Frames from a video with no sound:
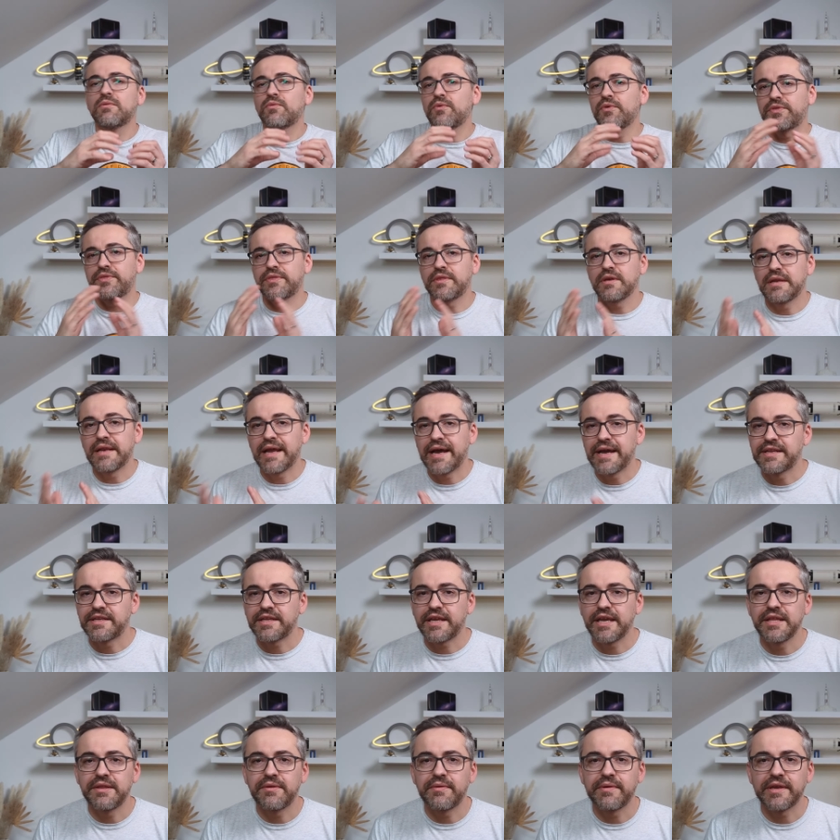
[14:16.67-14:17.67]
with the
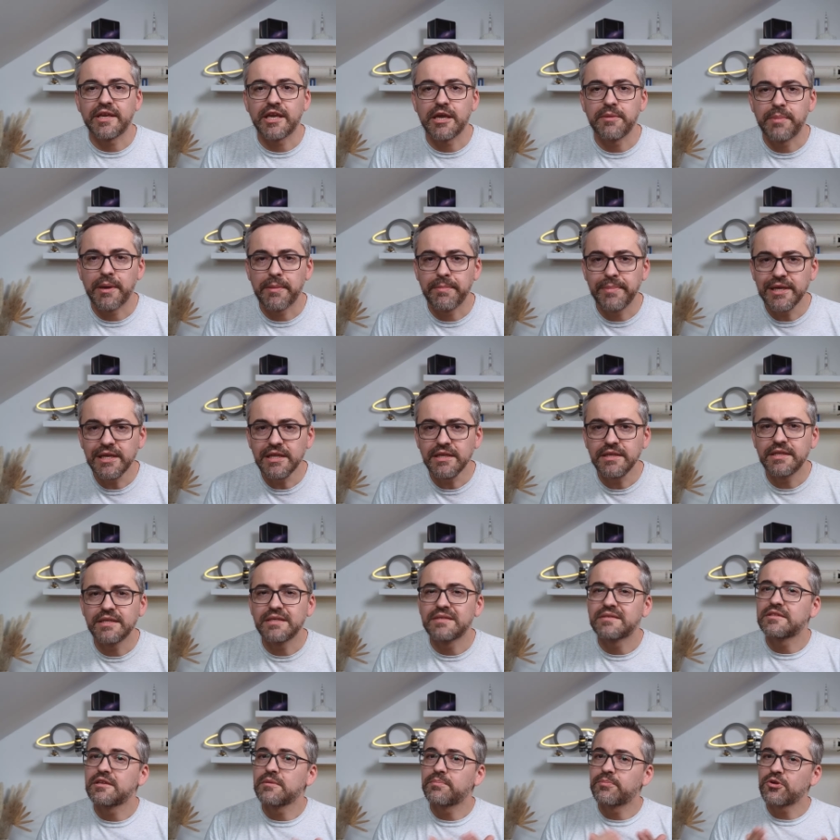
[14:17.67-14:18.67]
light gathering
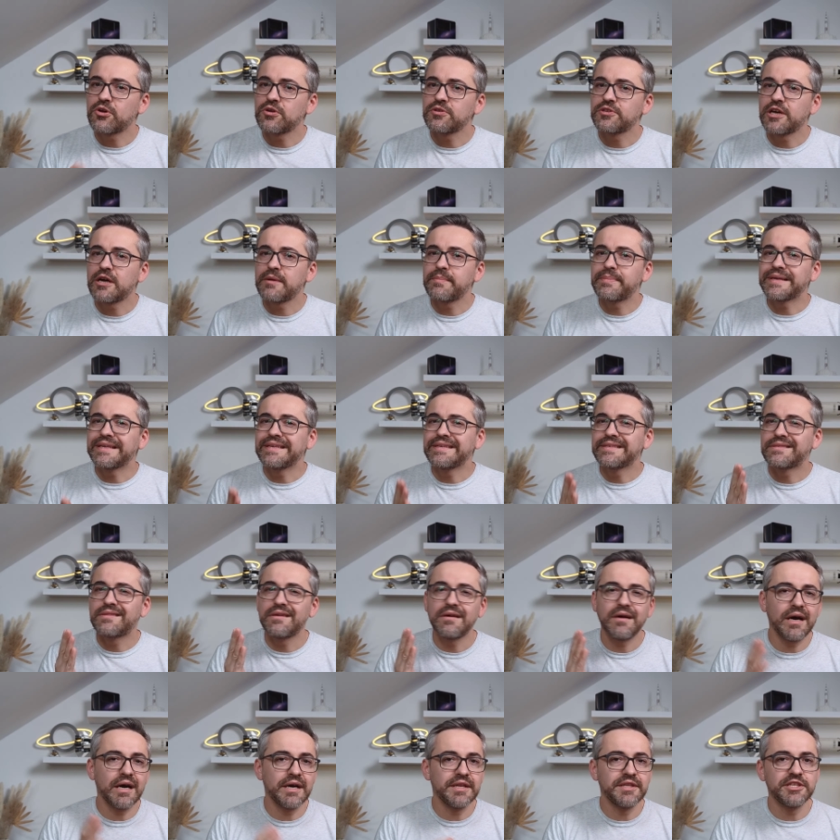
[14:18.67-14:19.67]
capabilities, the ProDob is
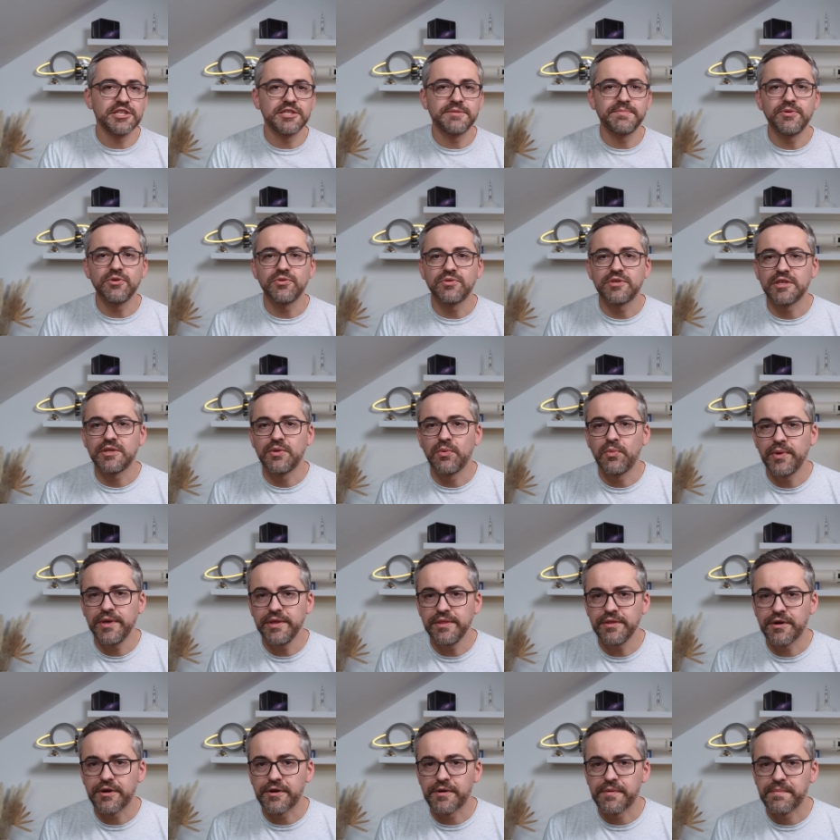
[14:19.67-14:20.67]
the undisputed
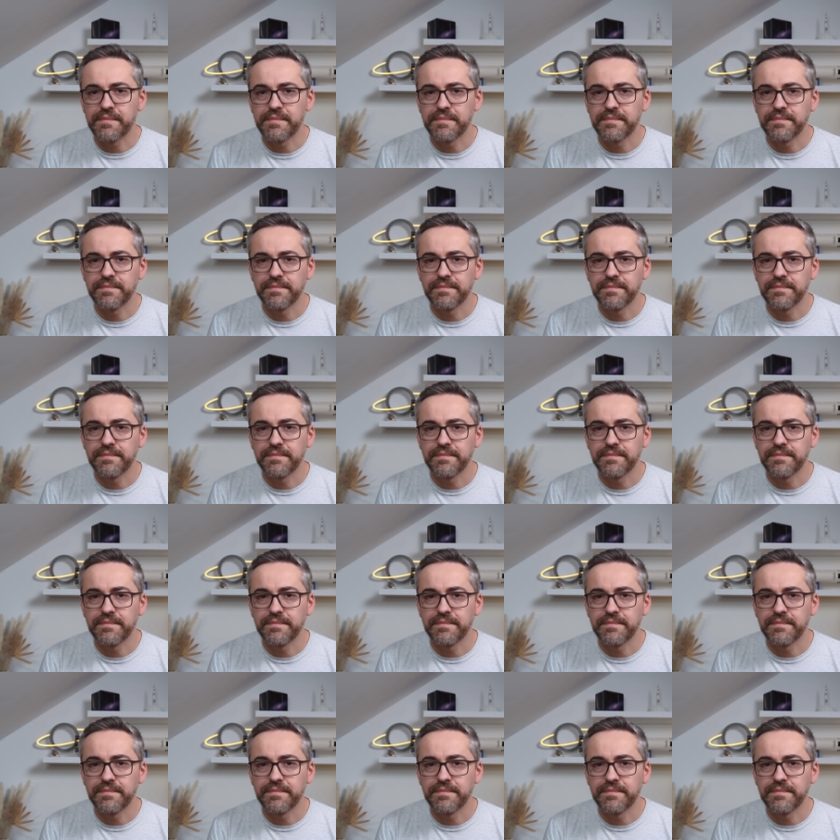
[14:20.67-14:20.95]
winner.